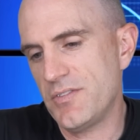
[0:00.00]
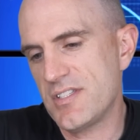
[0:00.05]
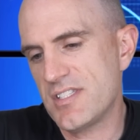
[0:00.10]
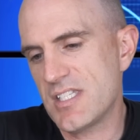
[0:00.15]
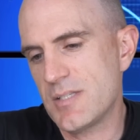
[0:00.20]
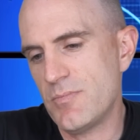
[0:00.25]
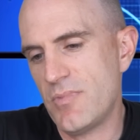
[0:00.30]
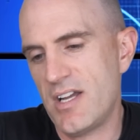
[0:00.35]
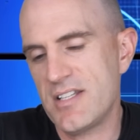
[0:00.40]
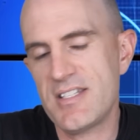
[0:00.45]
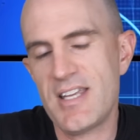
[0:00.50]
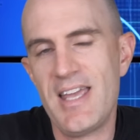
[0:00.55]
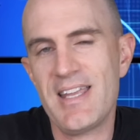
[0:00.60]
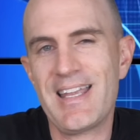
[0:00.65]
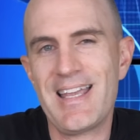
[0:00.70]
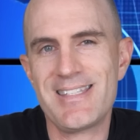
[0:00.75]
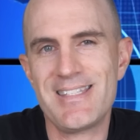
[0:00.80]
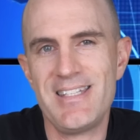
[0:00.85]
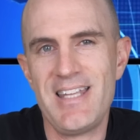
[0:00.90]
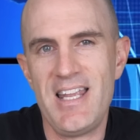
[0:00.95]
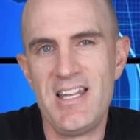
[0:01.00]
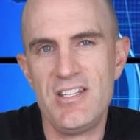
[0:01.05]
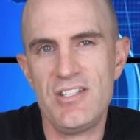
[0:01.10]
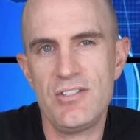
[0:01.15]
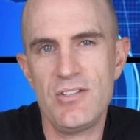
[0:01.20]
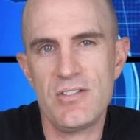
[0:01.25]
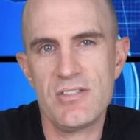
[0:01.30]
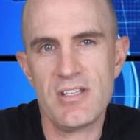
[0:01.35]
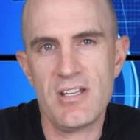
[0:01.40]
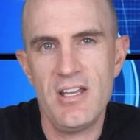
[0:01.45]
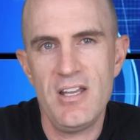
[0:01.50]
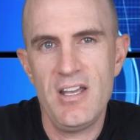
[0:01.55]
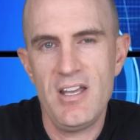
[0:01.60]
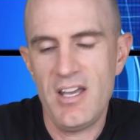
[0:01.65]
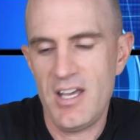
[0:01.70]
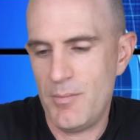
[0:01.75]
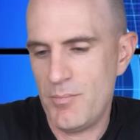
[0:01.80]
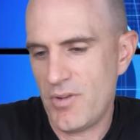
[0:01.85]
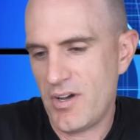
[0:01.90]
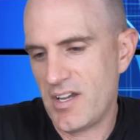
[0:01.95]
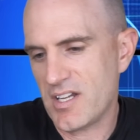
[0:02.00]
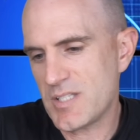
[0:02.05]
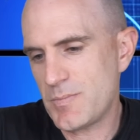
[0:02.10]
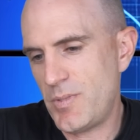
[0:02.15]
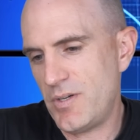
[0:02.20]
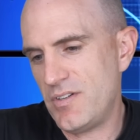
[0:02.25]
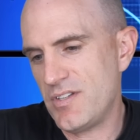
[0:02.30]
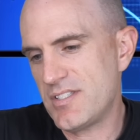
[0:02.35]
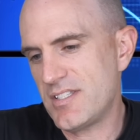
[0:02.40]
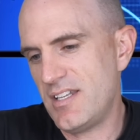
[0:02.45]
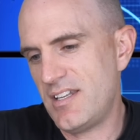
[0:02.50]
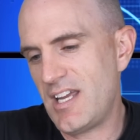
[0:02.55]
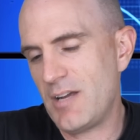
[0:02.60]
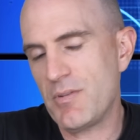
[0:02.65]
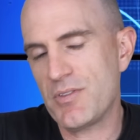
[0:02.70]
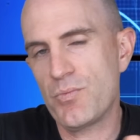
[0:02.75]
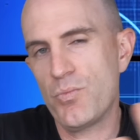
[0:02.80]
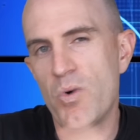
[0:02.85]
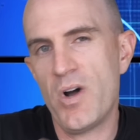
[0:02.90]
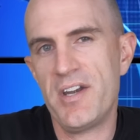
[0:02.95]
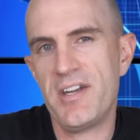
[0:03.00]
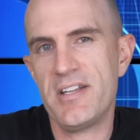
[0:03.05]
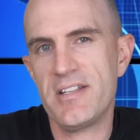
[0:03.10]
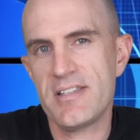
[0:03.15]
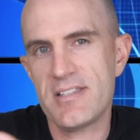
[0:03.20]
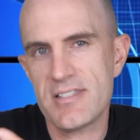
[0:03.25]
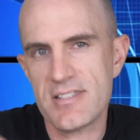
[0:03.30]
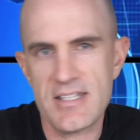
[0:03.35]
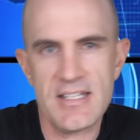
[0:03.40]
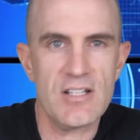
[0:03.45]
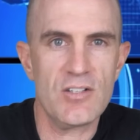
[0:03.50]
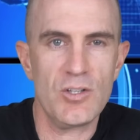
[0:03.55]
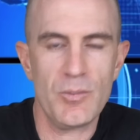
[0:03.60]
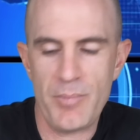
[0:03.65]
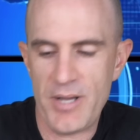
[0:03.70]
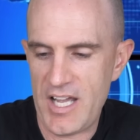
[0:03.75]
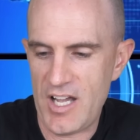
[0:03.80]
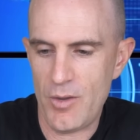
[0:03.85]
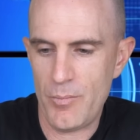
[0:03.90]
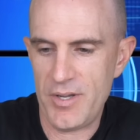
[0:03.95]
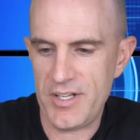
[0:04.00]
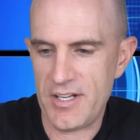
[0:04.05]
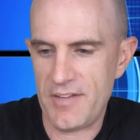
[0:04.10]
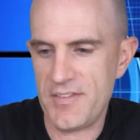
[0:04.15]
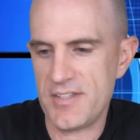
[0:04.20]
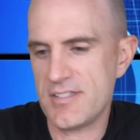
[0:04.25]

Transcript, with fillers: this is my take as an end user and my experience to date with one single power meter.